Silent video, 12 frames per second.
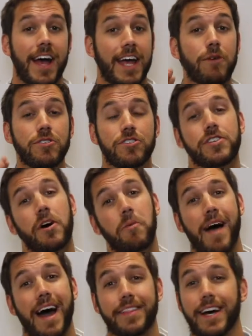it was so
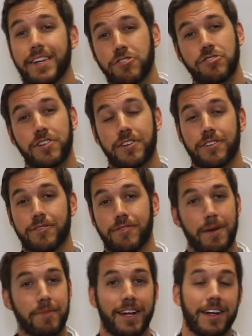bad that used to,
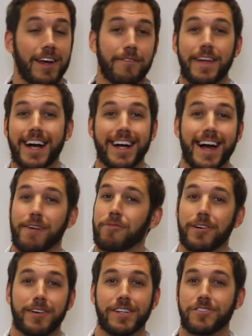I mean, if that guy
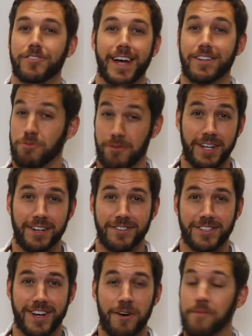would have injured that 20
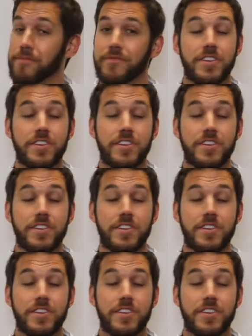years ago,